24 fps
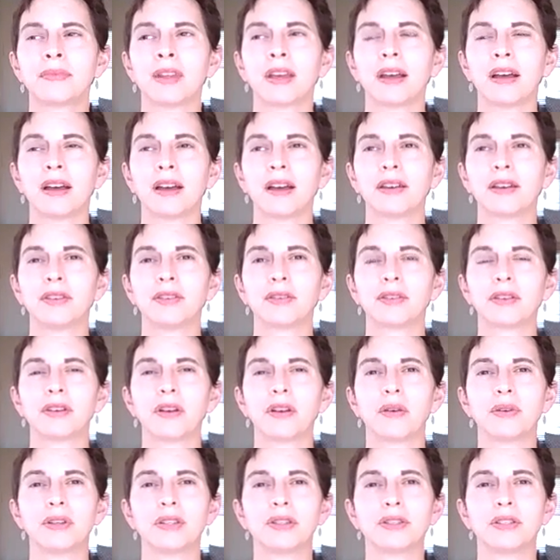You can
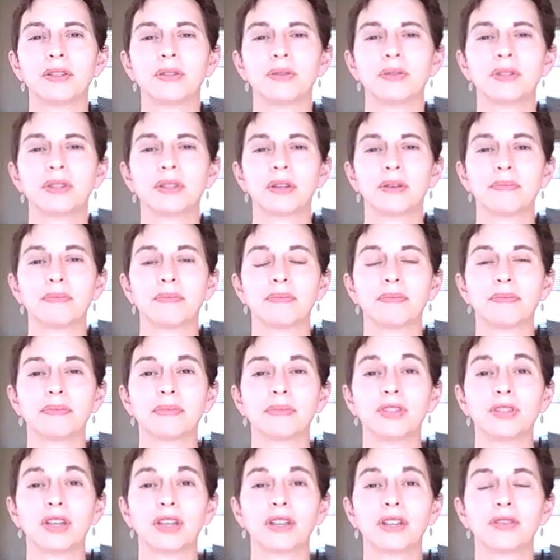always do some
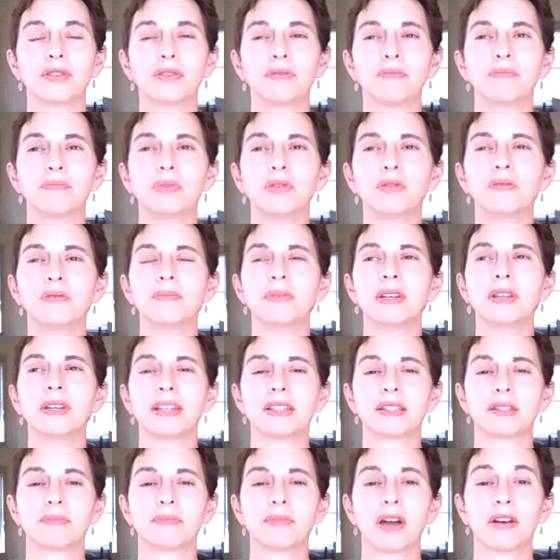gentle movement.
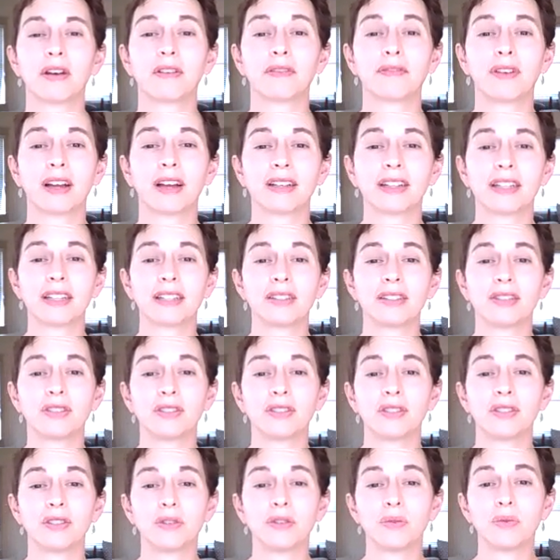As a matter of fact, let's
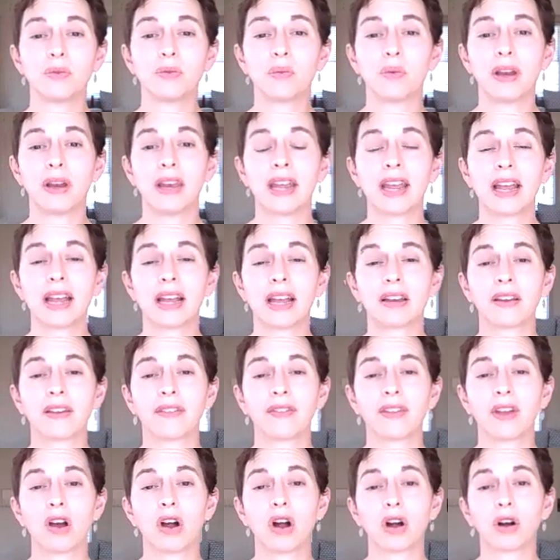do one hand on
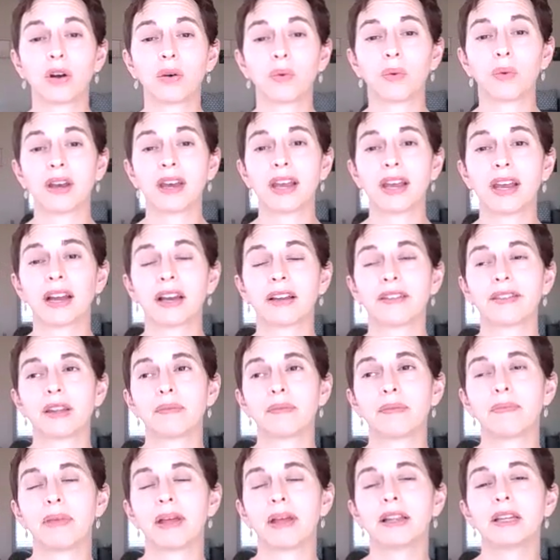the heart, one hand on
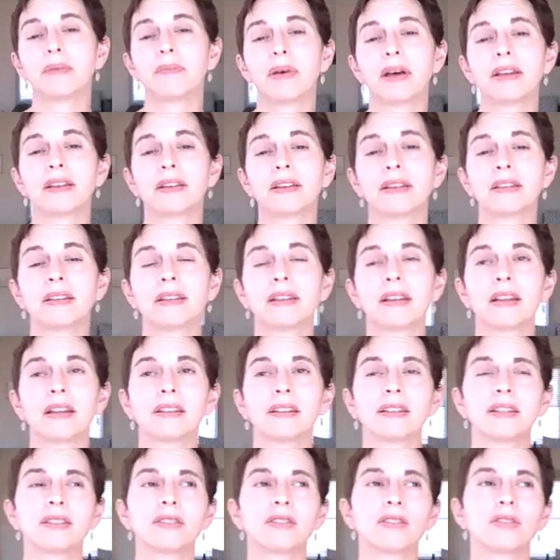the belly button,
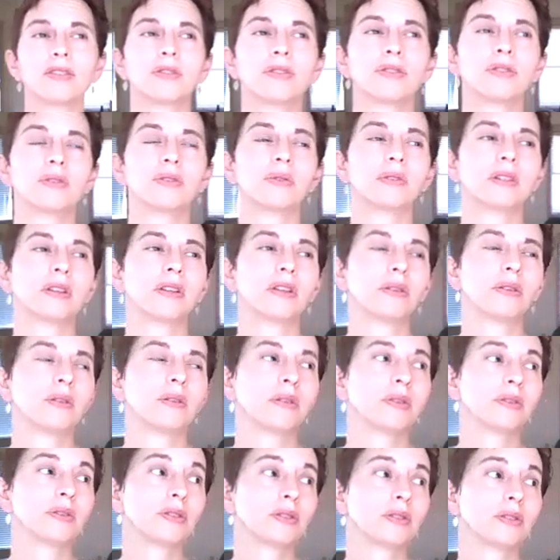and let's just do a
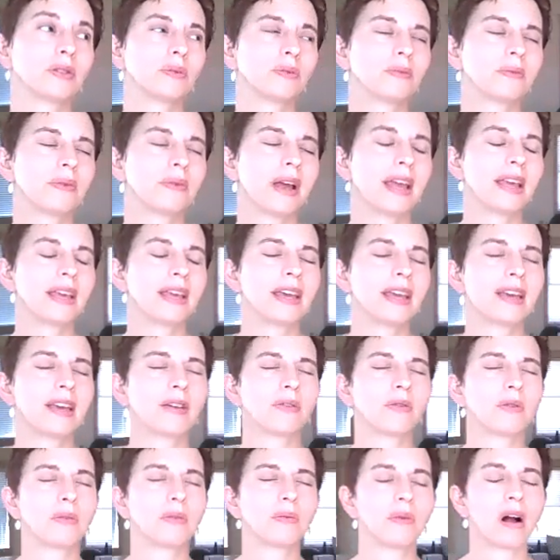little swaying
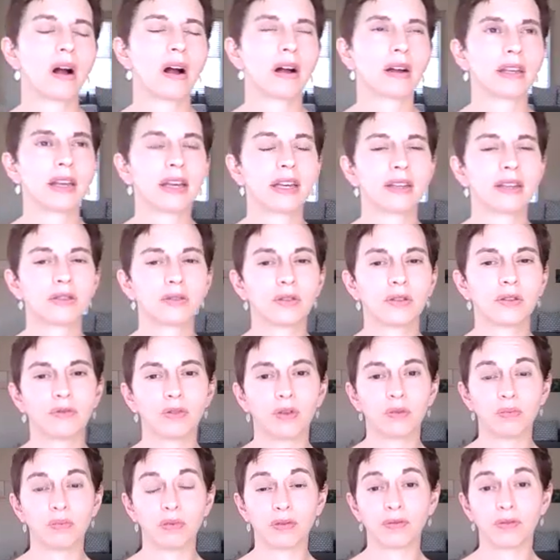or rocking. So if
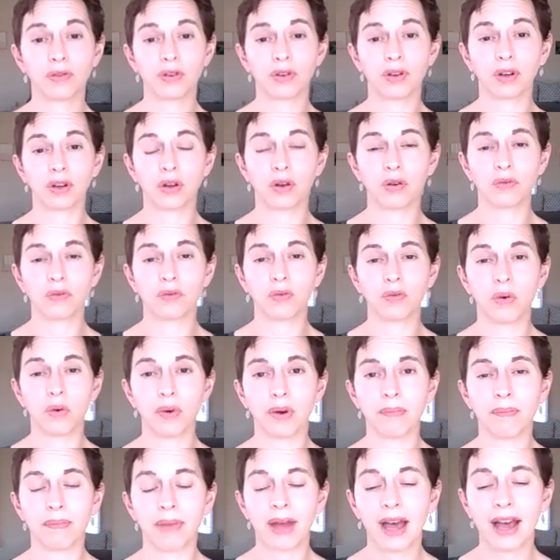you prefer to go
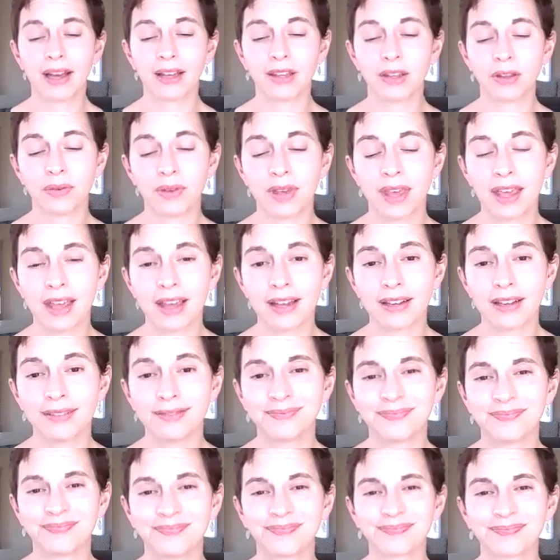forward and back, you can.
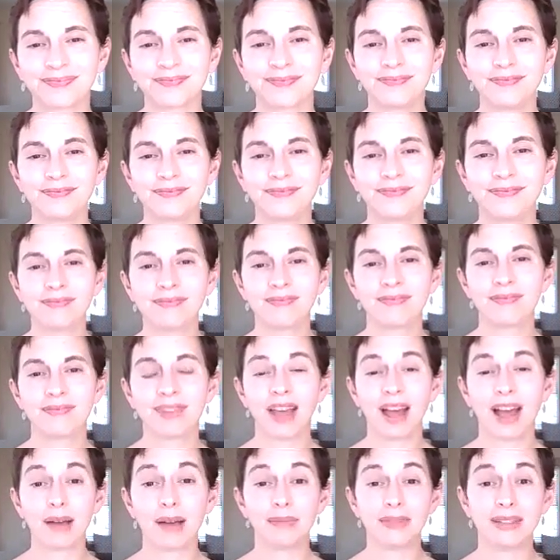
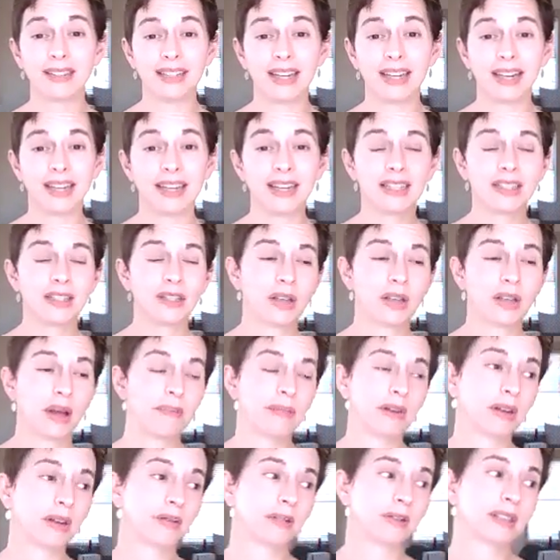I'm standing, so I'm
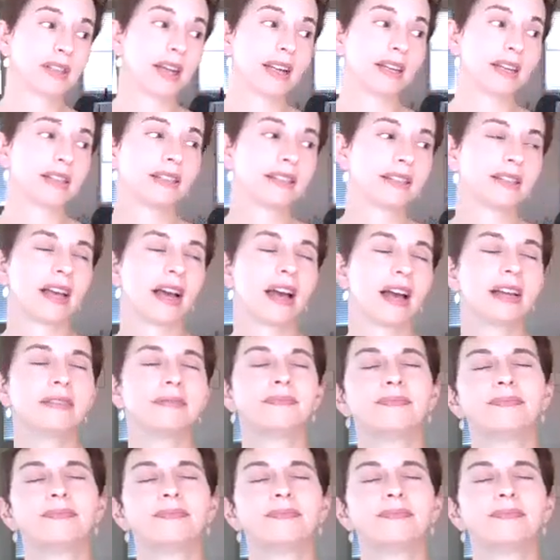going to go side to side,